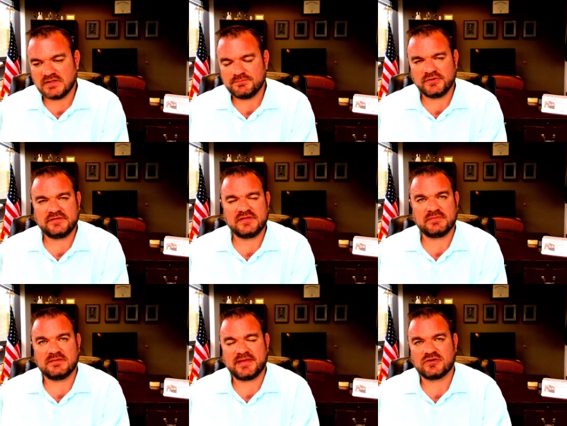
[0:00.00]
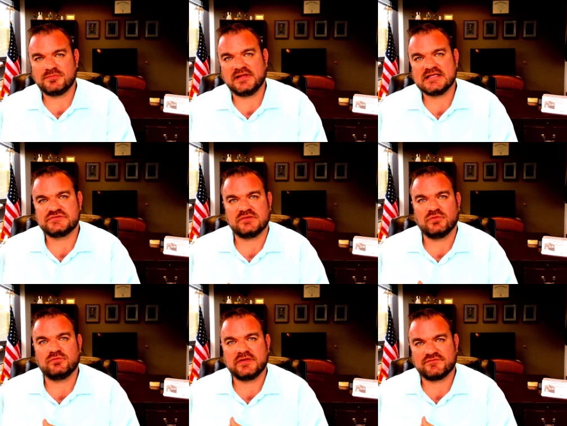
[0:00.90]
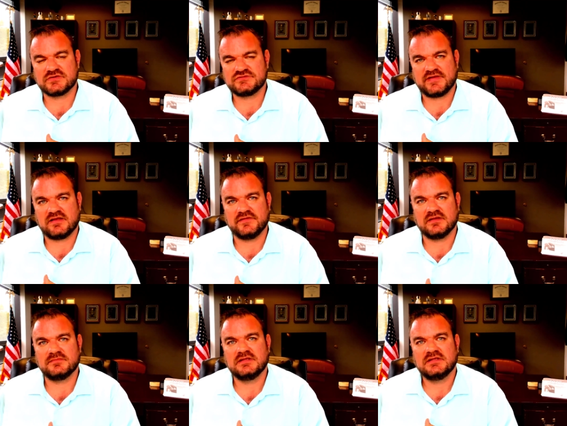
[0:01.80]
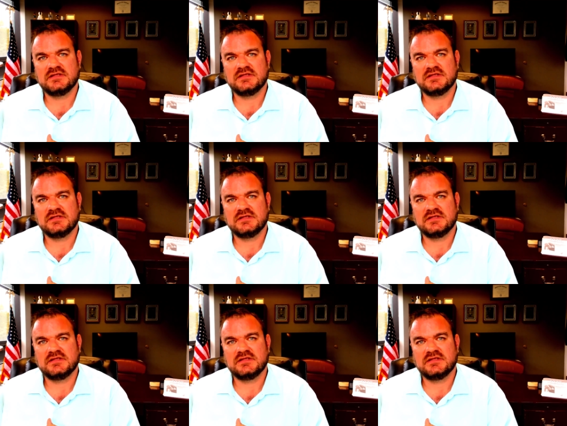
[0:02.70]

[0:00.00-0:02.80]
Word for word: putting them in a better place than when we first found them,